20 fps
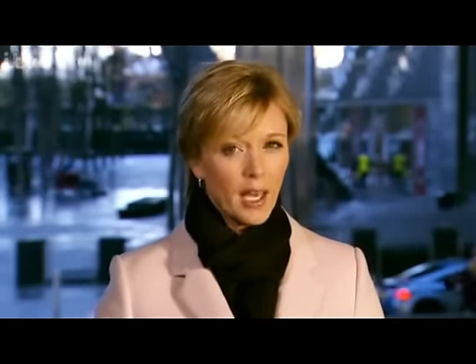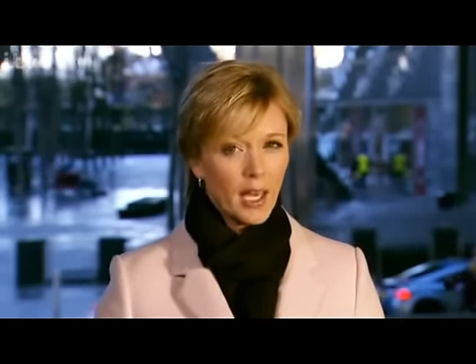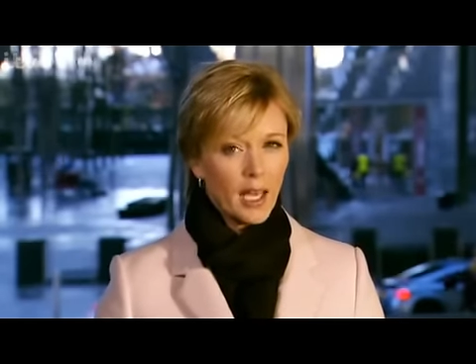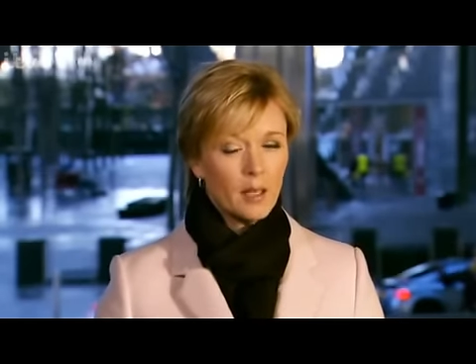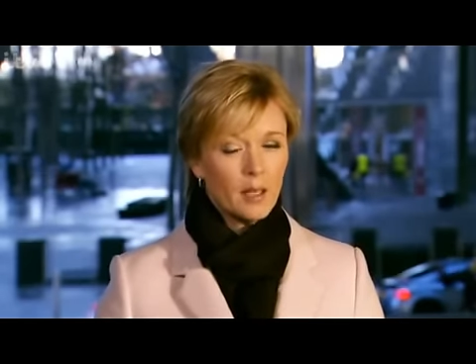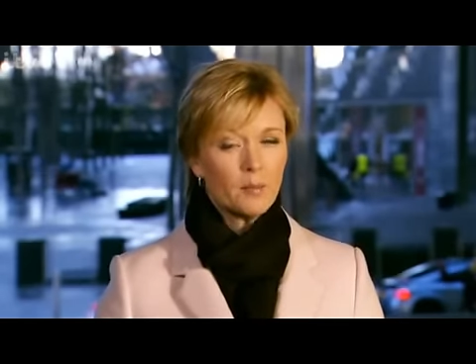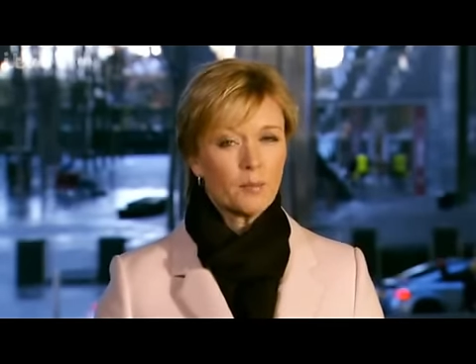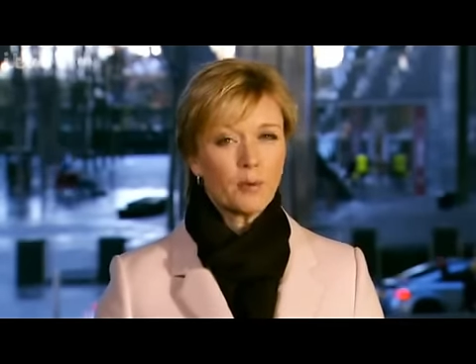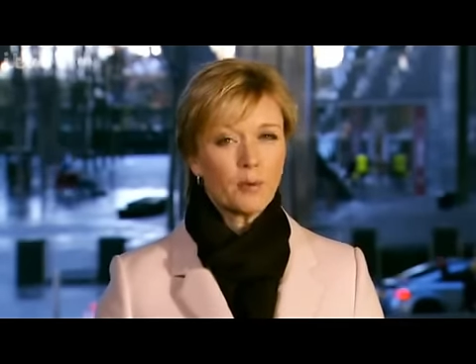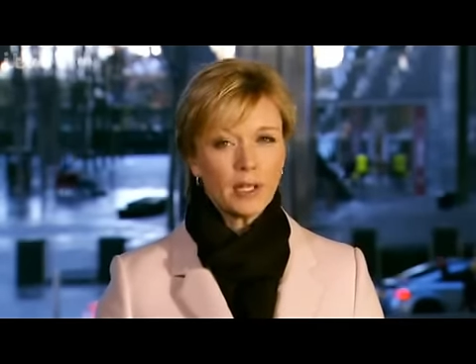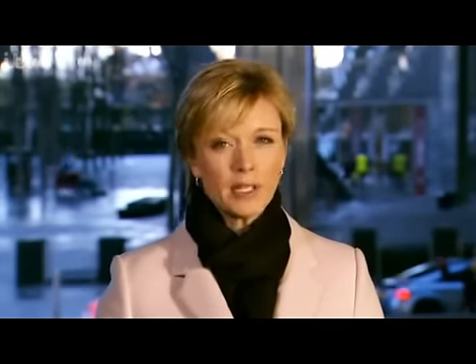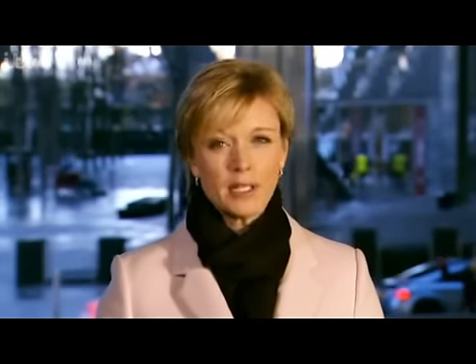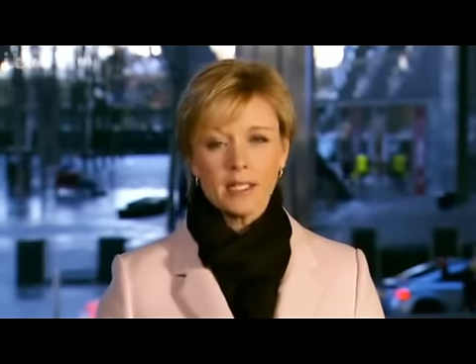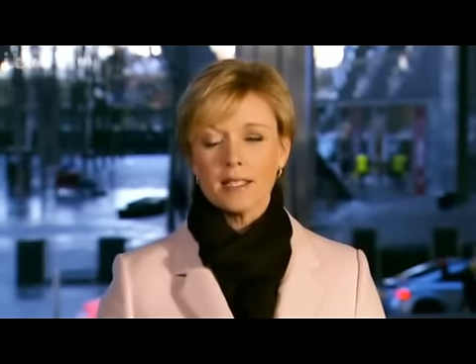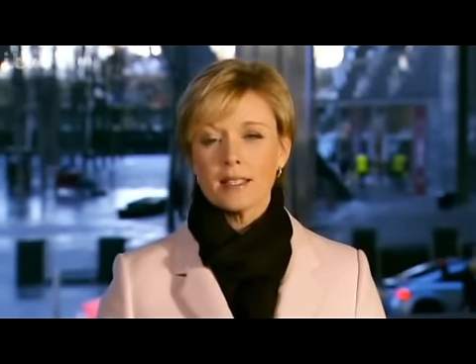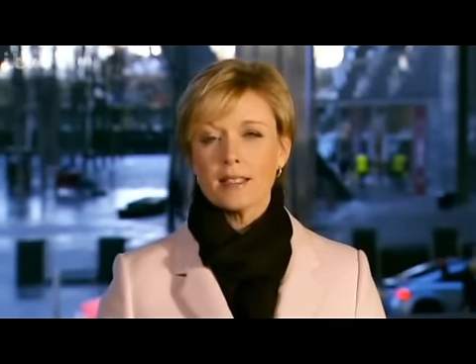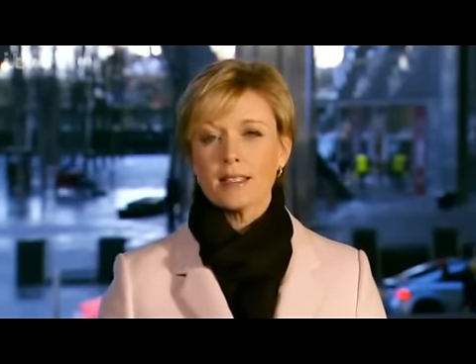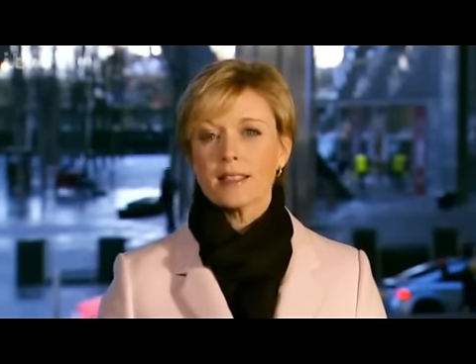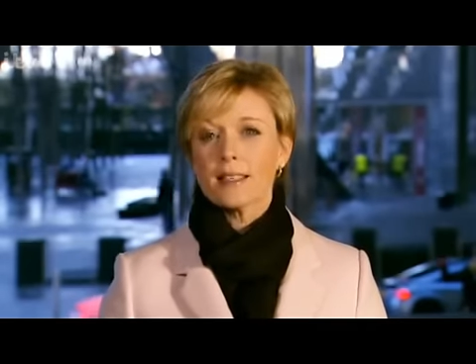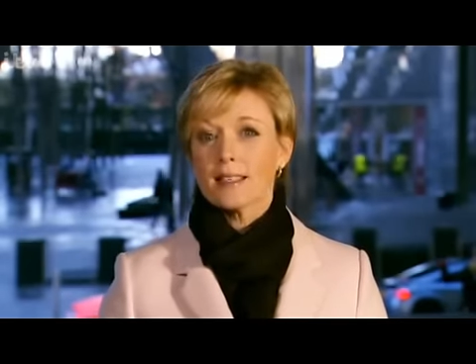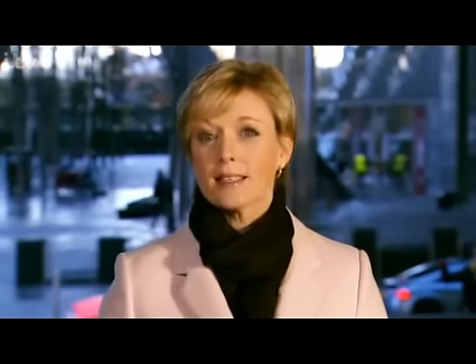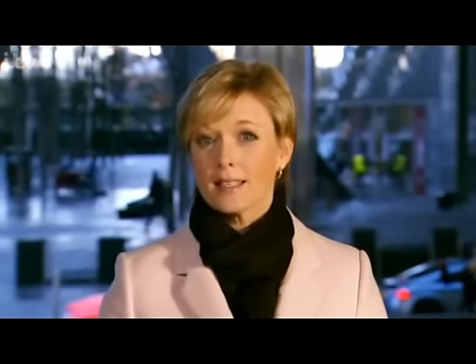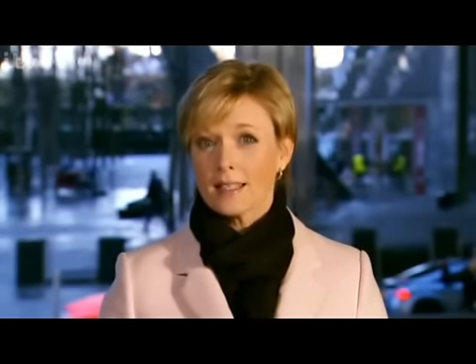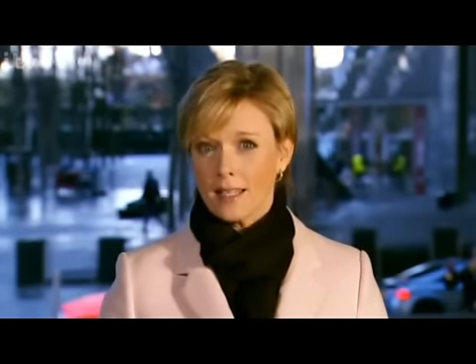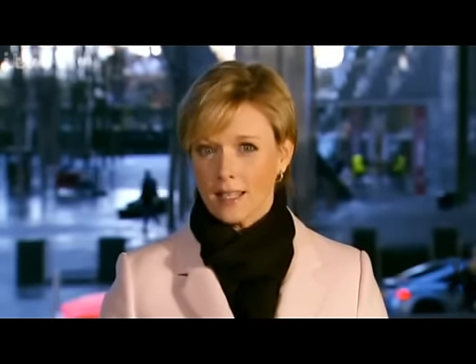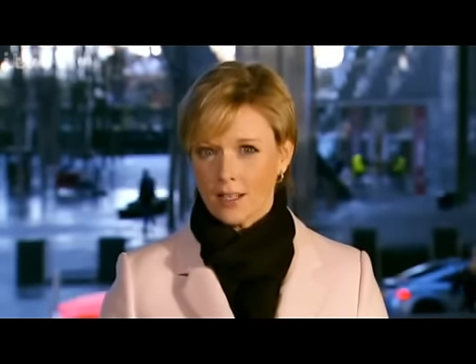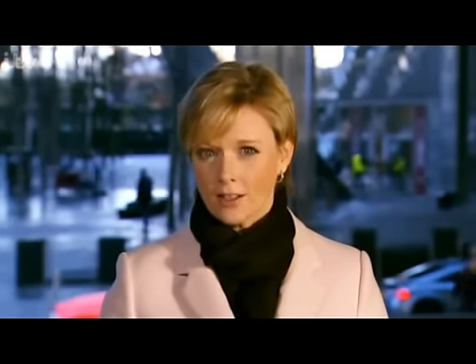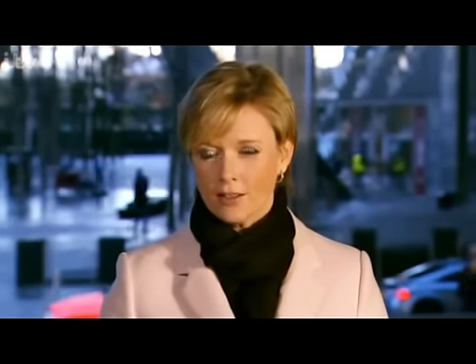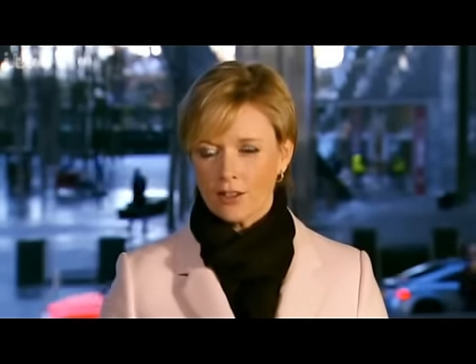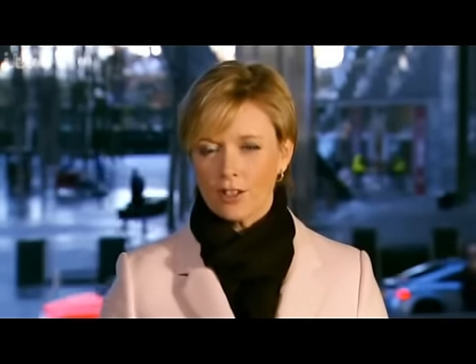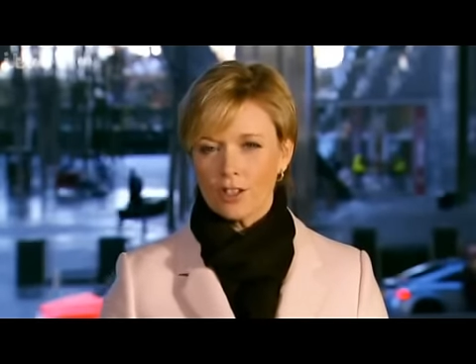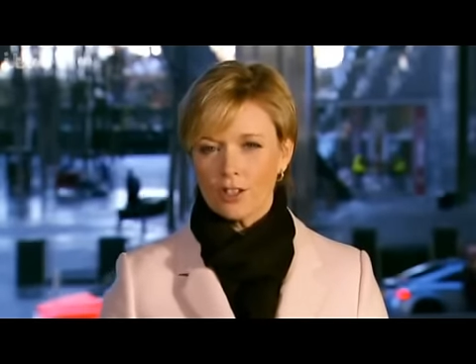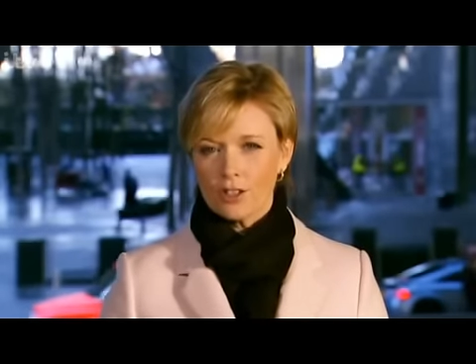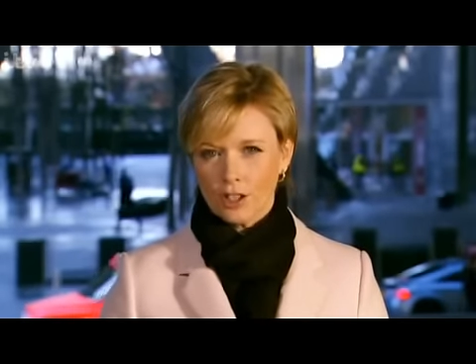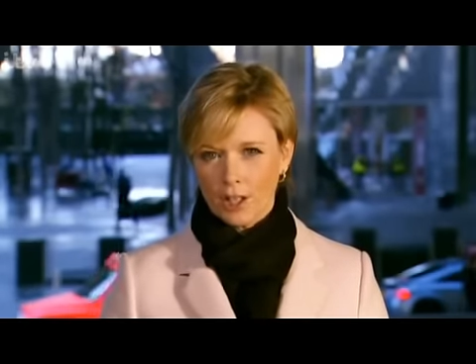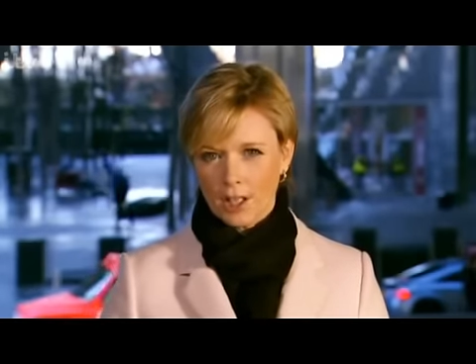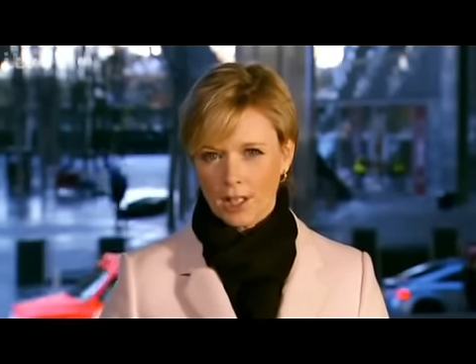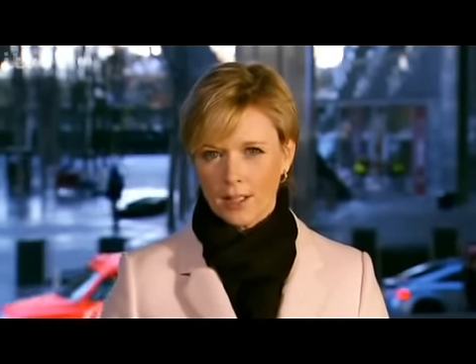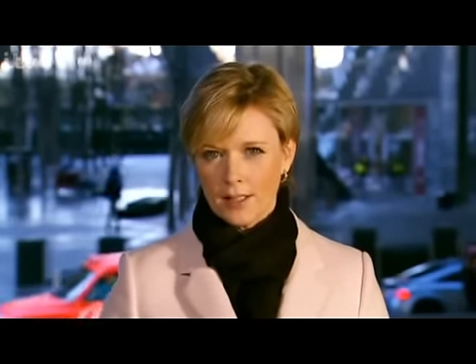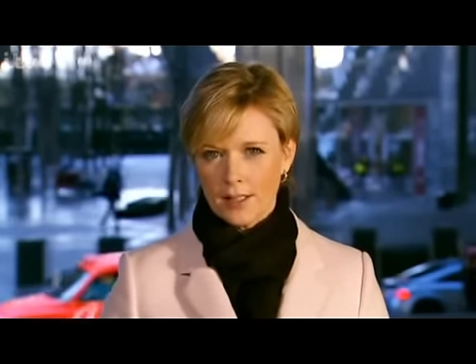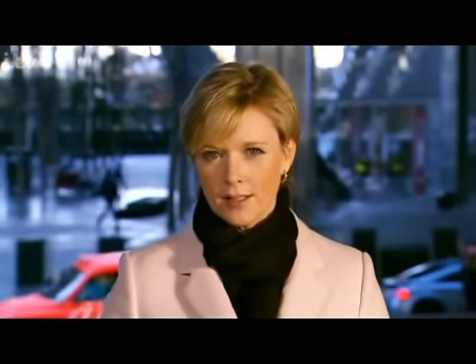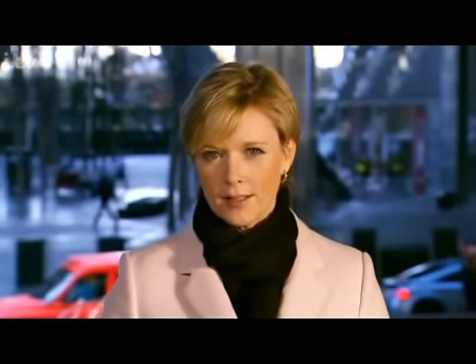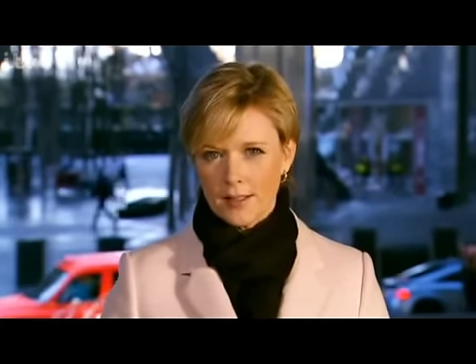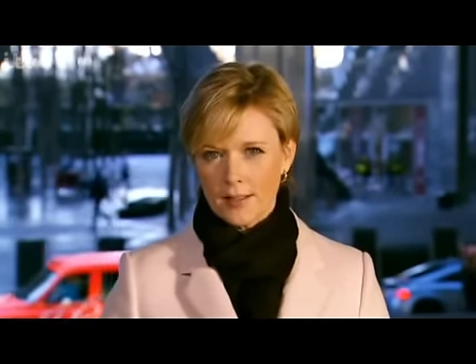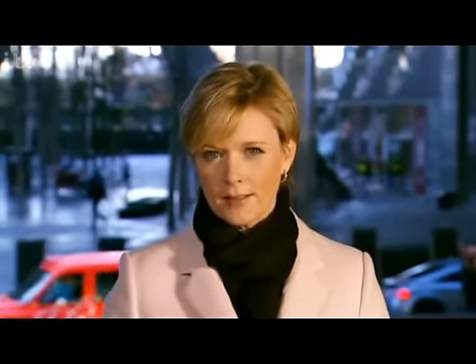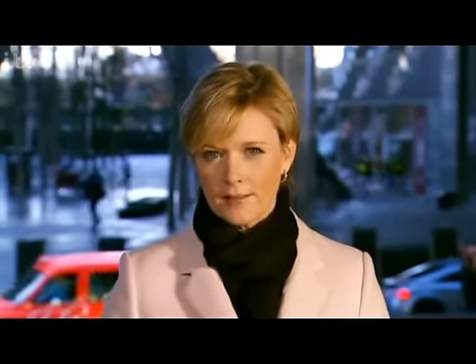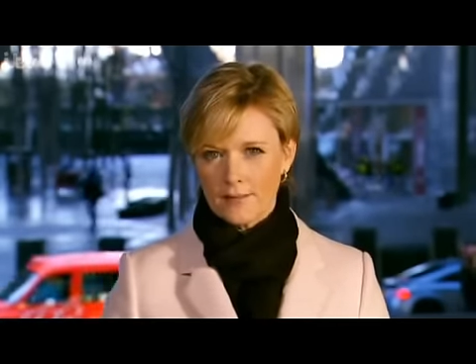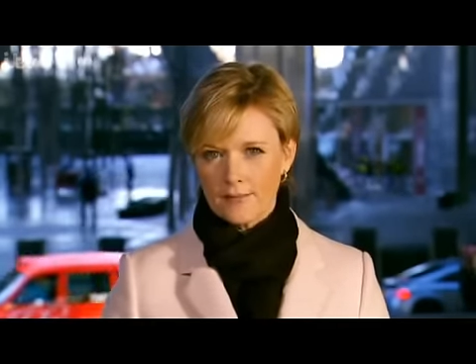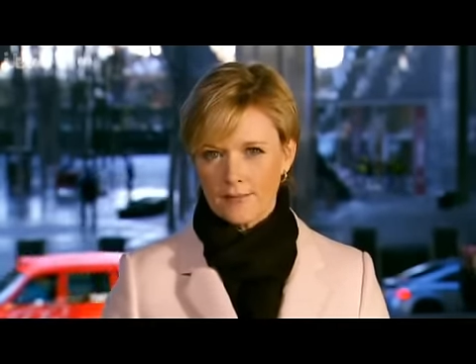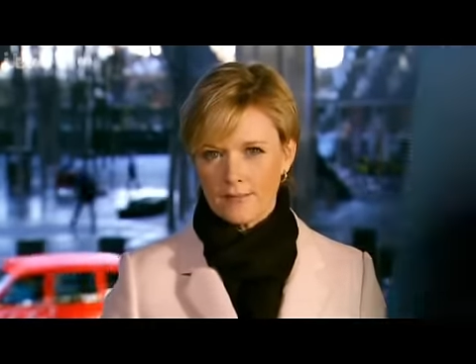in Britain's secret drinkers.